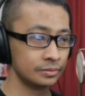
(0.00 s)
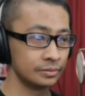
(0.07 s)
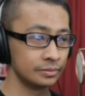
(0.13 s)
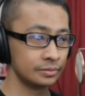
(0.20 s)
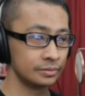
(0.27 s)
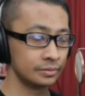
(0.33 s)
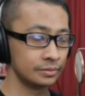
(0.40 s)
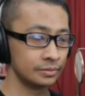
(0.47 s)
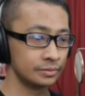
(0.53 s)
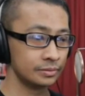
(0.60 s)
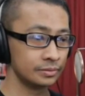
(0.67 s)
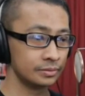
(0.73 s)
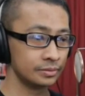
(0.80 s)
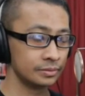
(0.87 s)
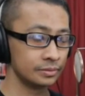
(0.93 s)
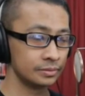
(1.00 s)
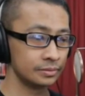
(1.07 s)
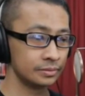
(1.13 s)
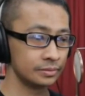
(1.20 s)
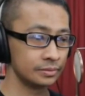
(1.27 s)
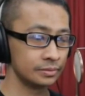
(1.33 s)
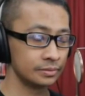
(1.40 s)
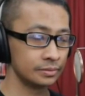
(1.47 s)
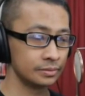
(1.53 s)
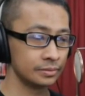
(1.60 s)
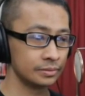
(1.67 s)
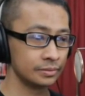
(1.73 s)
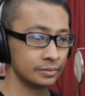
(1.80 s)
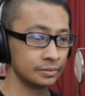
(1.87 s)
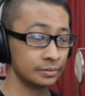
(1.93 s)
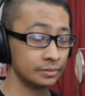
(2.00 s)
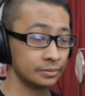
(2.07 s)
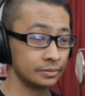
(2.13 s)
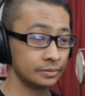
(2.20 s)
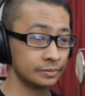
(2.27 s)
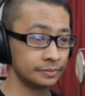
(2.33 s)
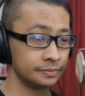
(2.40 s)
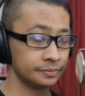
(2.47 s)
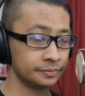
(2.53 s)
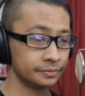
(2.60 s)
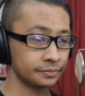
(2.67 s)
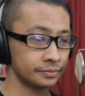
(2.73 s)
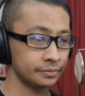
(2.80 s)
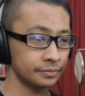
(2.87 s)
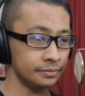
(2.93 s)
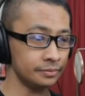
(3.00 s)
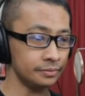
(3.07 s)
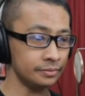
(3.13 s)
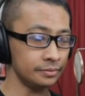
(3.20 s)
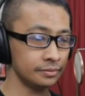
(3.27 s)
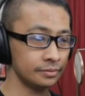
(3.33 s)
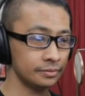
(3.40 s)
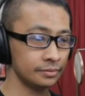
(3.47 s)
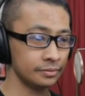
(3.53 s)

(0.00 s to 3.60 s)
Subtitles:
[no speech]